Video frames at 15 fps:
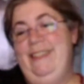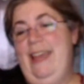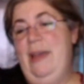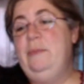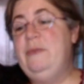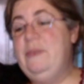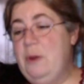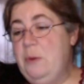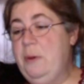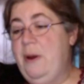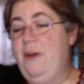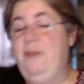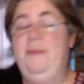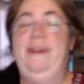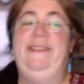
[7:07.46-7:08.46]
I'm so
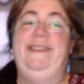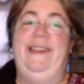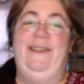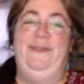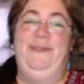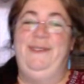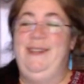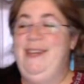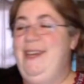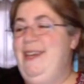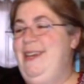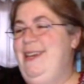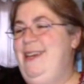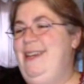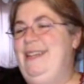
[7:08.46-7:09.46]
proud of myself.
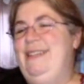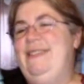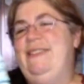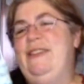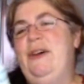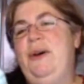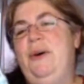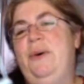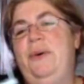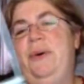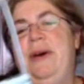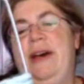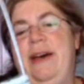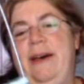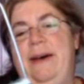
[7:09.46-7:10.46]

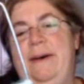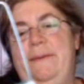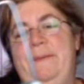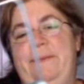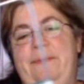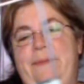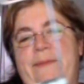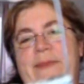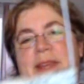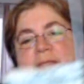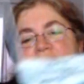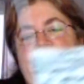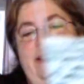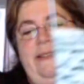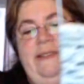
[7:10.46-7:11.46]
So
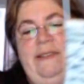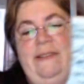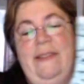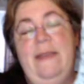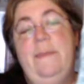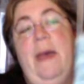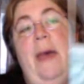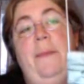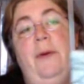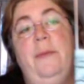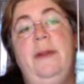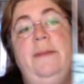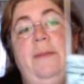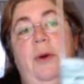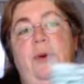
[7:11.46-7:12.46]
this is the
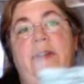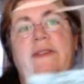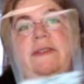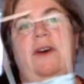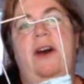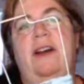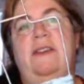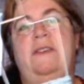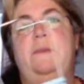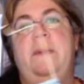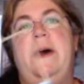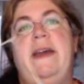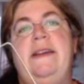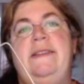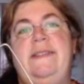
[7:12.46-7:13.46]
Peppermint Mocha Socks
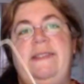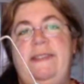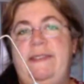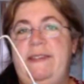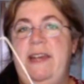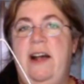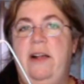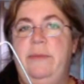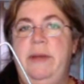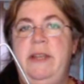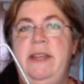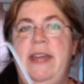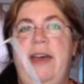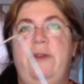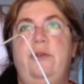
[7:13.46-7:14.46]
by Cece
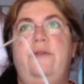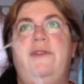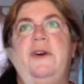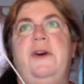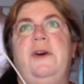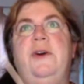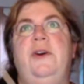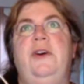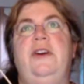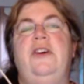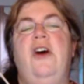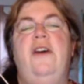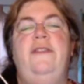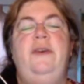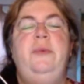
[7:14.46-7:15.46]
Alman out of her
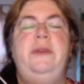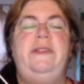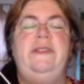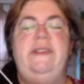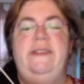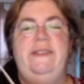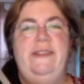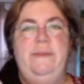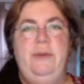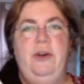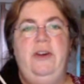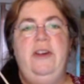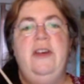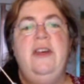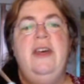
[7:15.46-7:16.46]
Coffee with Cece
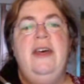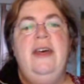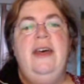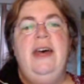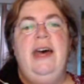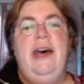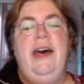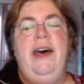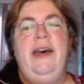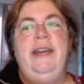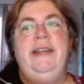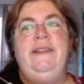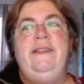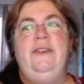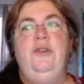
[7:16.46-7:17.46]
book.
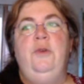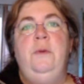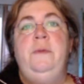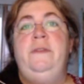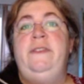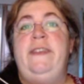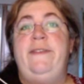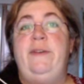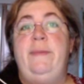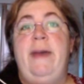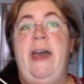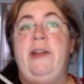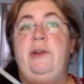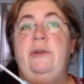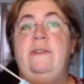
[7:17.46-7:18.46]
It's a group of 7
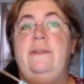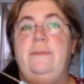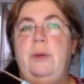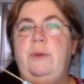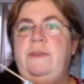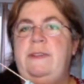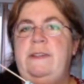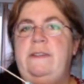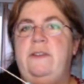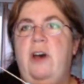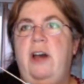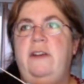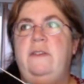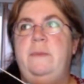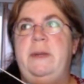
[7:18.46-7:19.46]
patterns, mostly
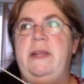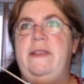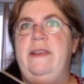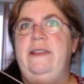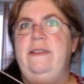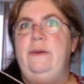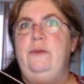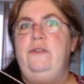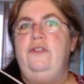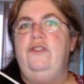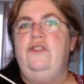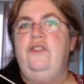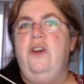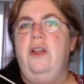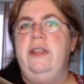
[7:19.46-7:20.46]
socks, but I think there's a
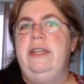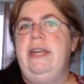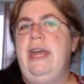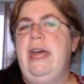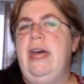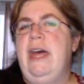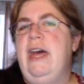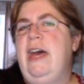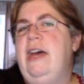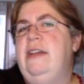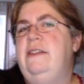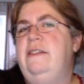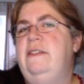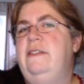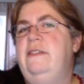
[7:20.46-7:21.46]
shawl and a hat.